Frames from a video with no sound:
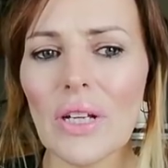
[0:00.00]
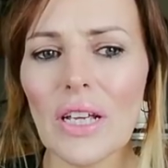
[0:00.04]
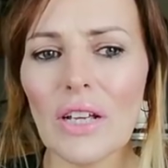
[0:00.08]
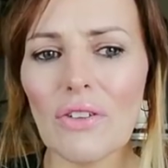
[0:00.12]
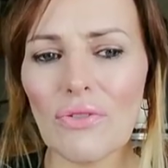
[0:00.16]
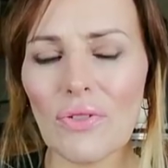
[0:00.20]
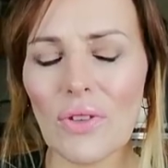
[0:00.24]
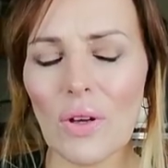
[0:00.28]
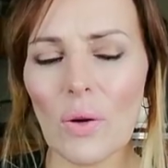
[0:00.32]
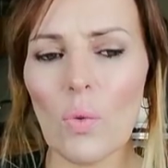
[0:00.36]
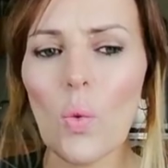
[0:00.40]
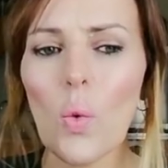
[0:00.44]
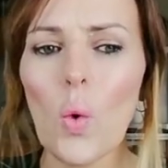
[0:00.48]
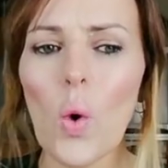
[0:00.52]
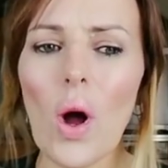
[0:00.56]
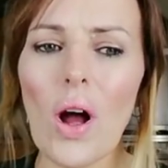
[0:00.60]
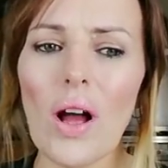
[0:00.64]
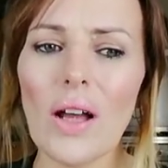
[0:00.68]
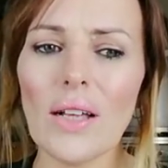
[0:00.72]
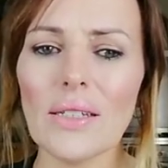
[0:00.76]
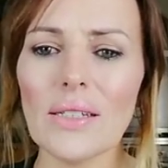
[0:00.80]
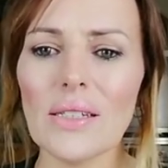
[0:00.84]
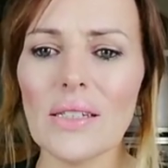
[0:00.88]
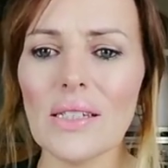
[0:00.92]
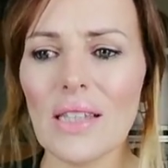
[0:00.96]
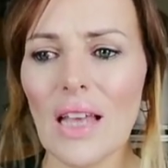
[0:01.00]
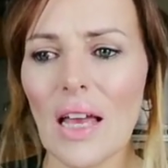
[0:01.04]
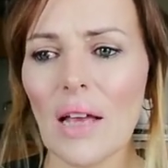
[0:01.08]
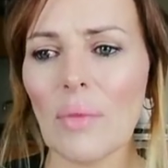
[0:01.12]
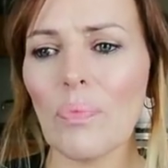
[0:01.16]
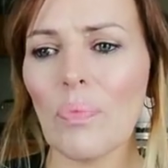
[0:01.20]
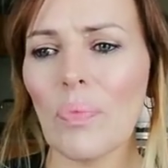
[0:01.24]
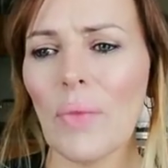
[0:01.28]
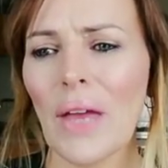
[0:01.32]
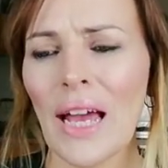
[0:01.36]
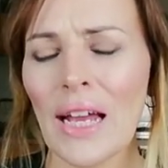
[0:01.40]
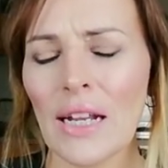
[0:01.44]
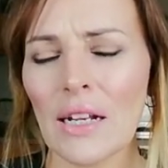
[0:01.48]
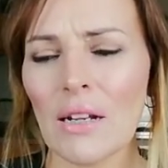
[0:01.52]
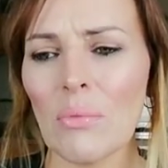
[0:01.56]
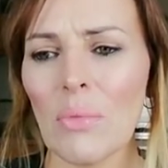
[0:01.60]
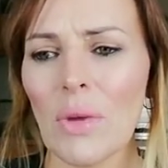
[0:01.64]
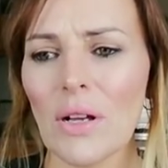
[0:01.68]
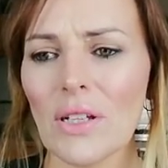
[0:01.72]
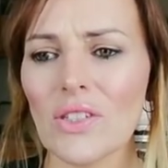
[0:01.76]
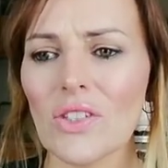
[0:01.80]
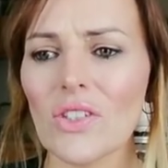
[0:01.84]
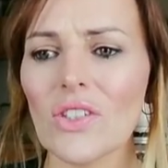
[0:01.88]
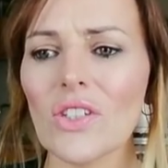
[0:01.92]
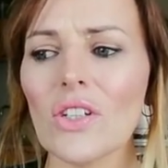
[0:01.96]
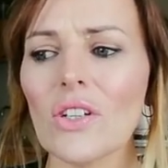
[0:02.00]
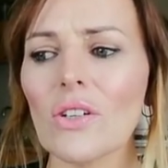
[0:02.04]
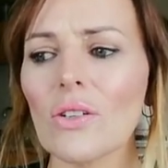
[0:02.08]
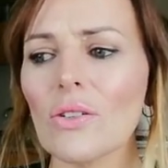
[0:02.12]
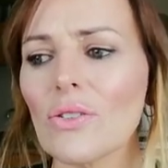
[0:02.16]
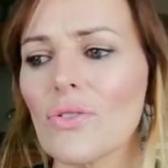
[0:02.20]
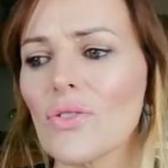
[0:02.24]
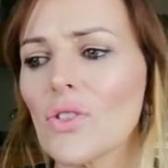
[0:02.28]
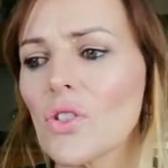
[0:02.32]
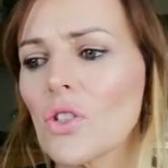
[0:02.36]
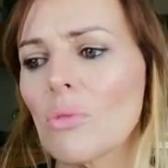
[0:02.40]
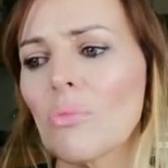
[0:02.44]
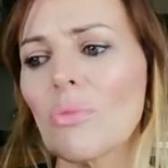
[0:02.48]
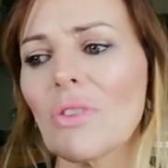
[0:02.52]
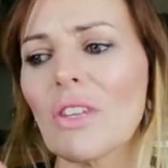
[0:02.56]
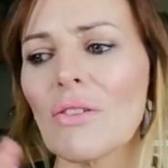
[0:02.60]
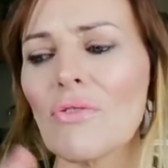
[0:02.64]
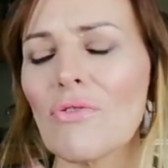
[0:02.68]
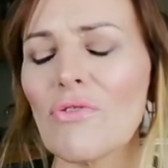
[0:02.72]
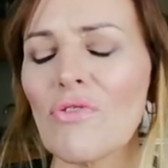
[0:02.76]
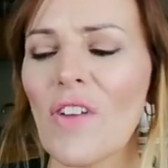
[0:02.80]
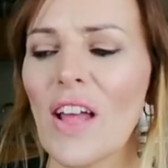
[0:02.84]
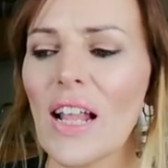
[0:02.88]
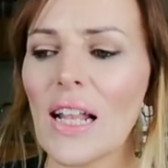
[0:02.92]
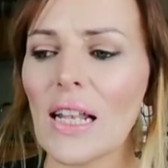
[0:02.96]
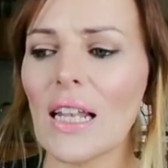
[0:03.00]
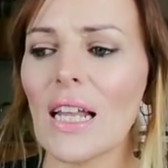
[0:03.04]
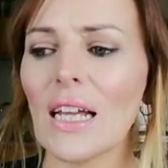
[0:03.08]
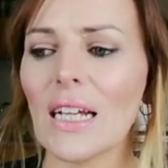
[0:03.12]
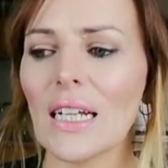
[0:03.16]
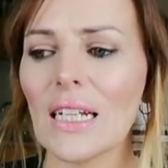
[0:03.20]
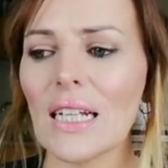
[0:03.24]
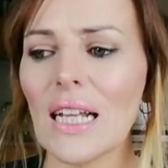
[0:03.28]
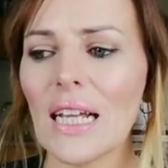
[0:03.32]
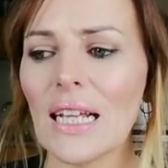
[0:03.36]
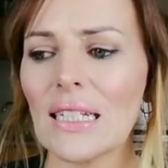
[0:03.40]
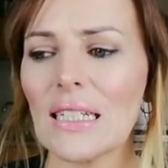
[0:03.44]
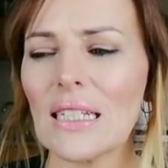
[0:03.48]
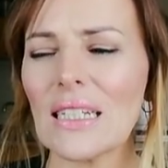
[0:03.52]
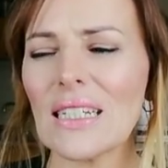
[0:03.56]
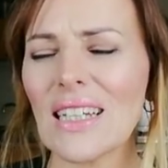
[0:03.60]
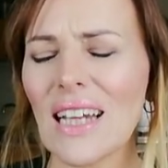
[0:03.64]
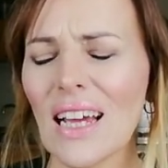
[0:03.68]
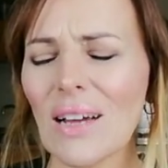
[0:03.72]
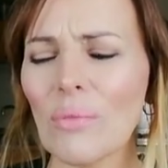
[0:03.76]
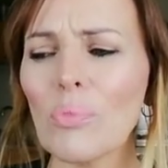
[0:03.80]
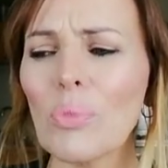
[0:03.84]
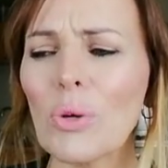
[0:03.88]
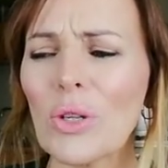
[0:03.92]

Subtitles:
if there was that animosity or if something felt like it ended,